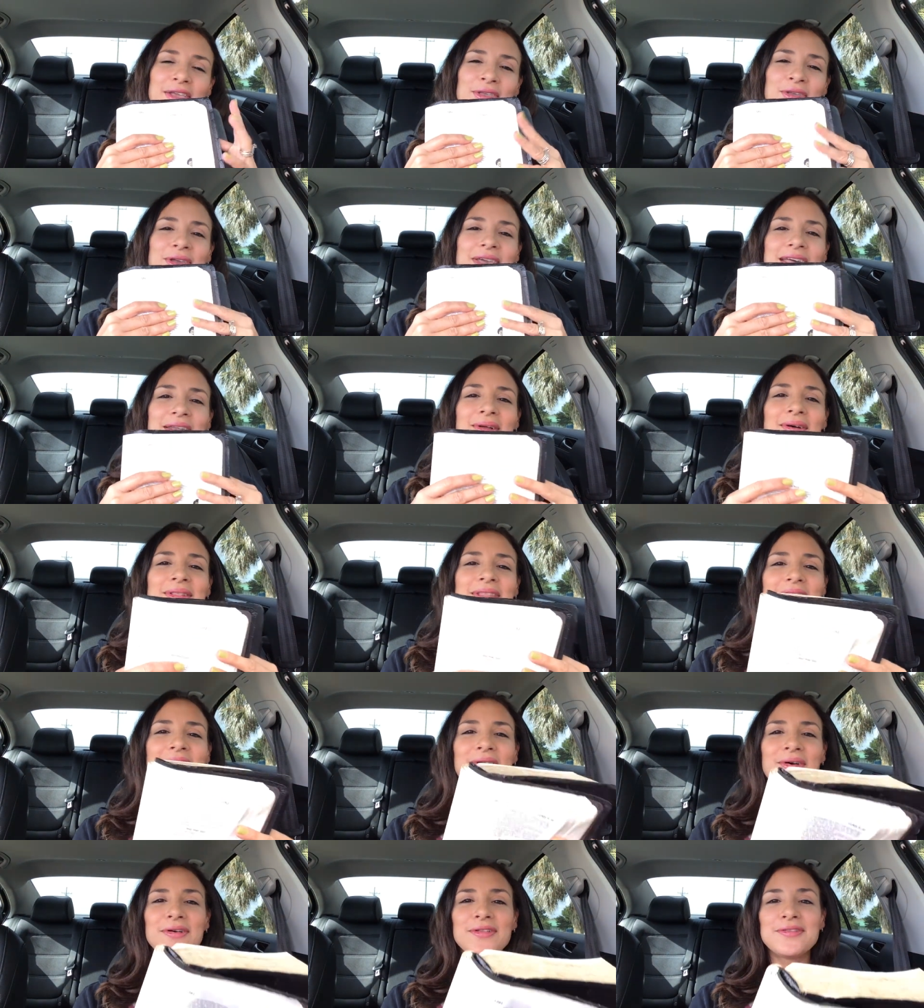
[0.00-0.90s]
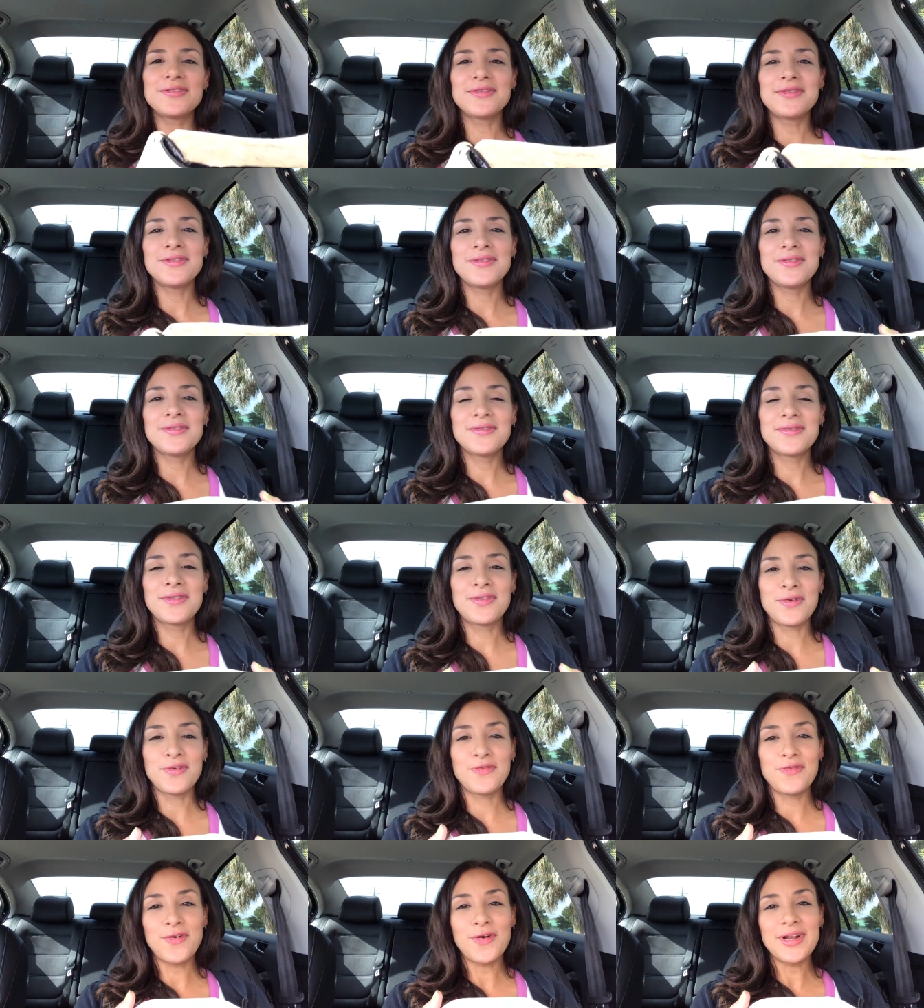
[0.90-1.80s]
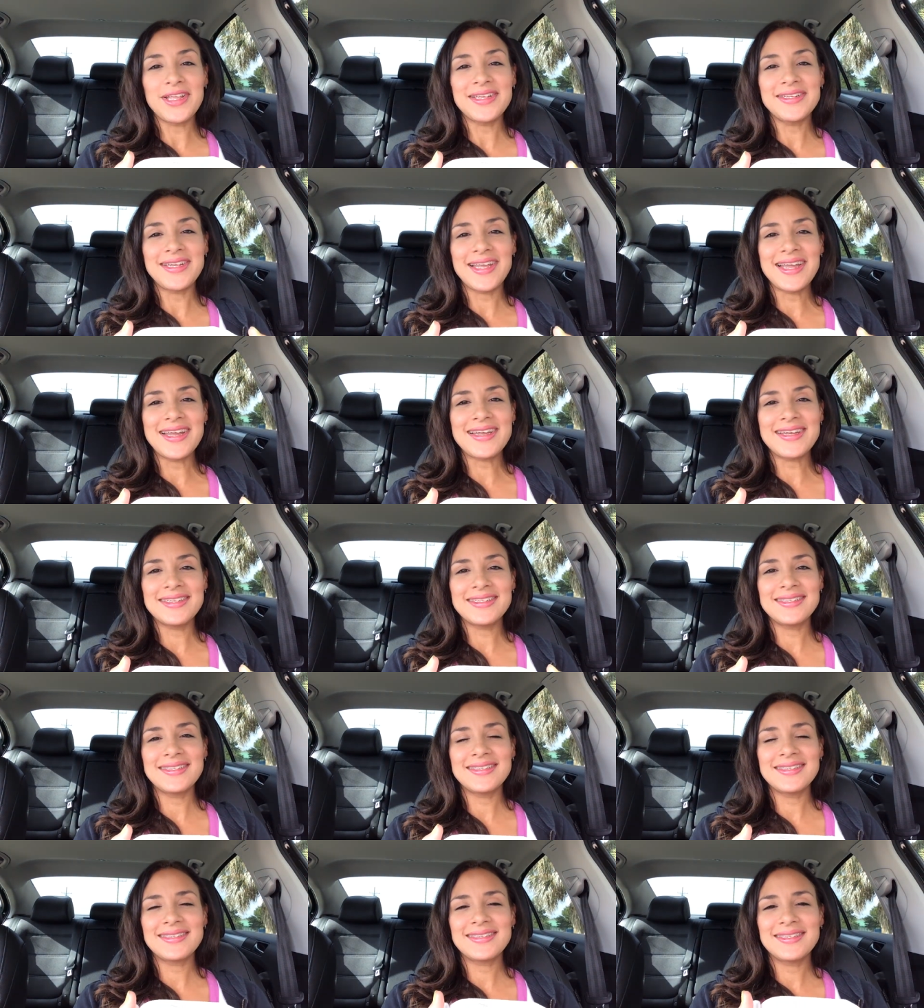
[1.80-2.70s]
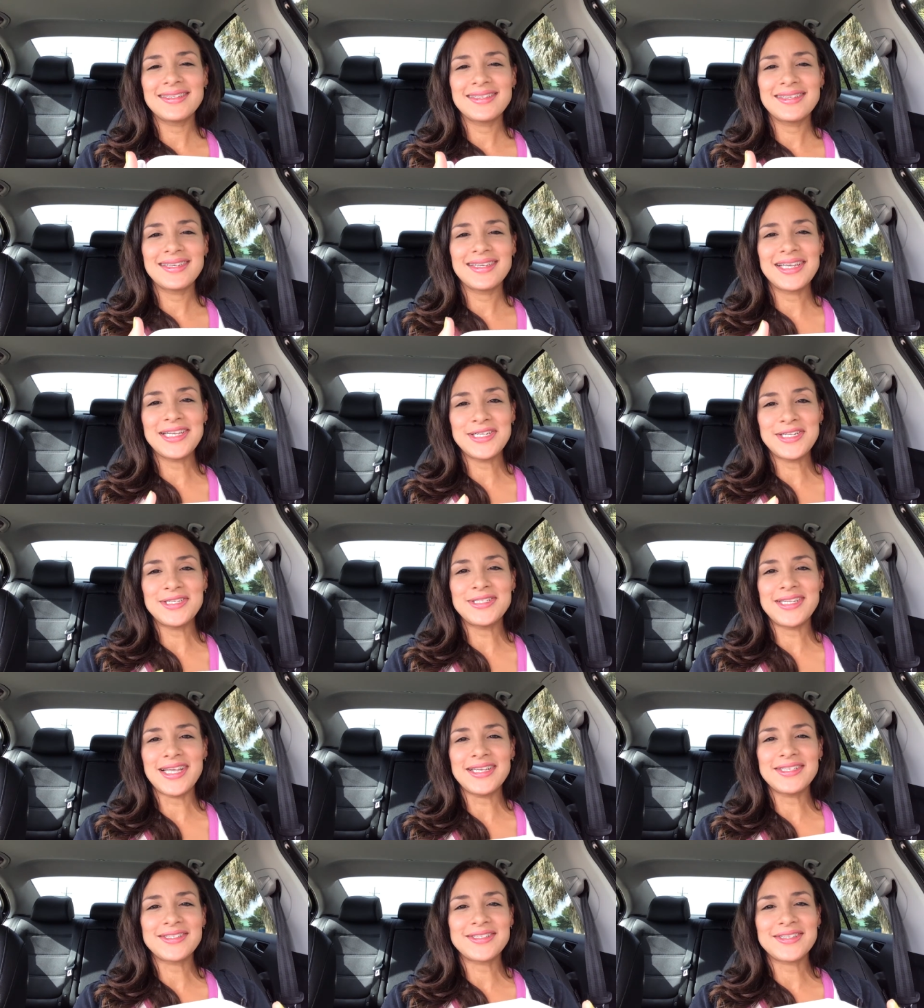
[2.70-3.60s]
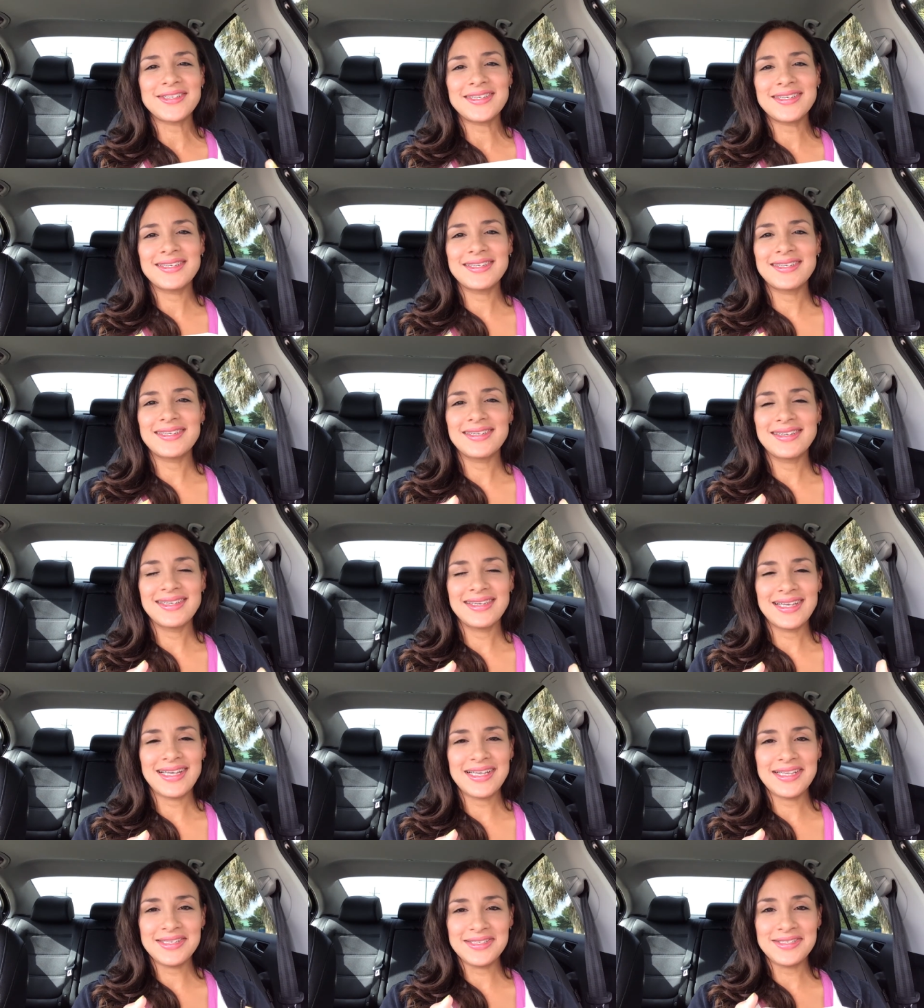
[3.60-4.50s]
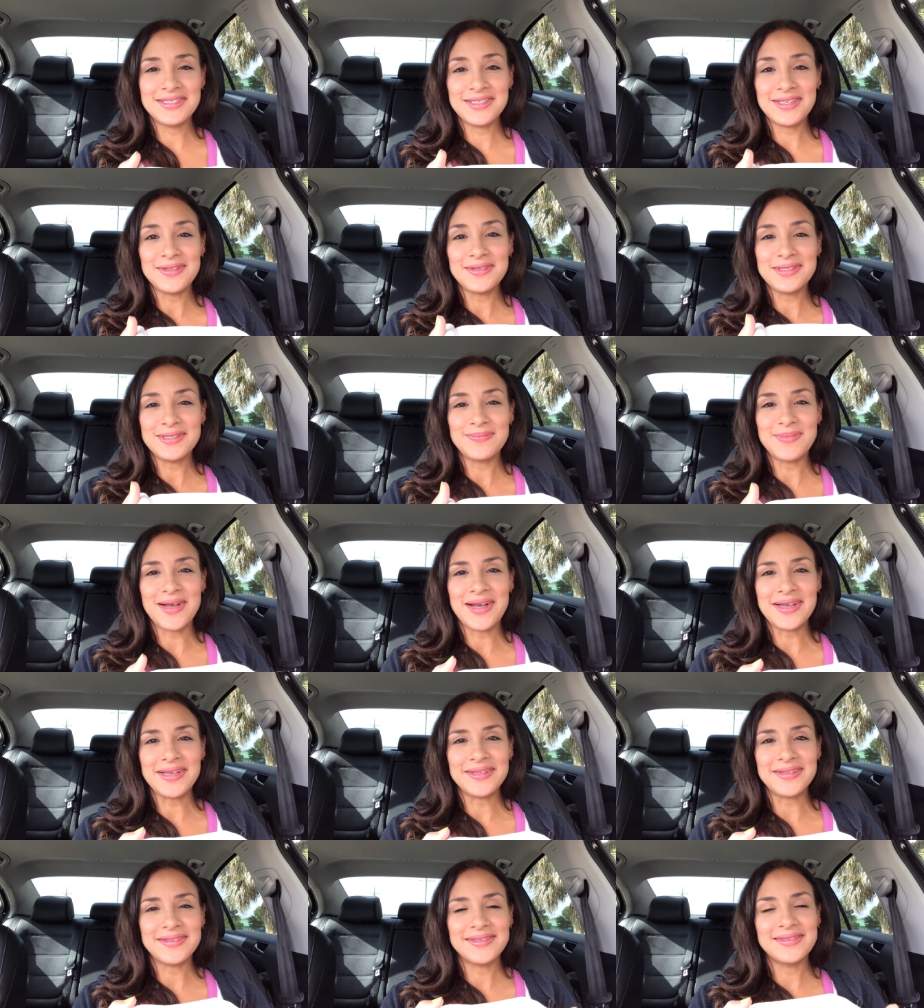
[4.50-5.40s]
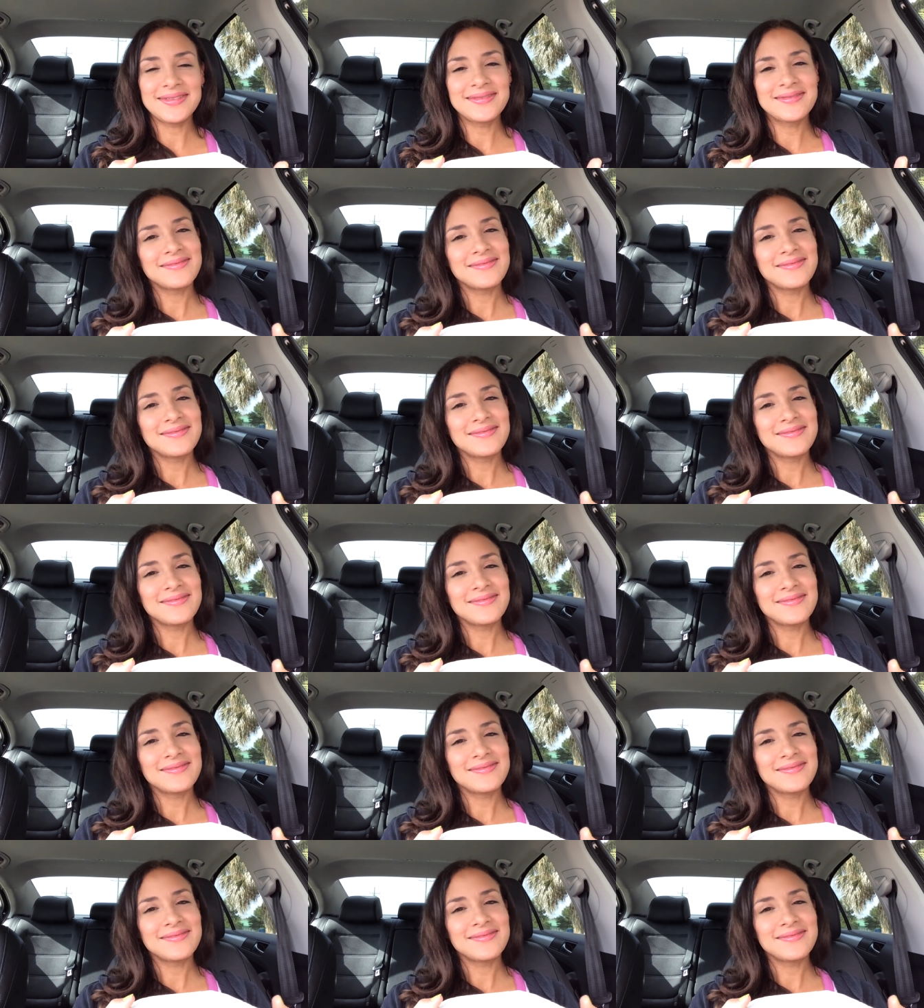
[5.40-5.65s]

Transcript: You can only go through 40 days in the desert and still smile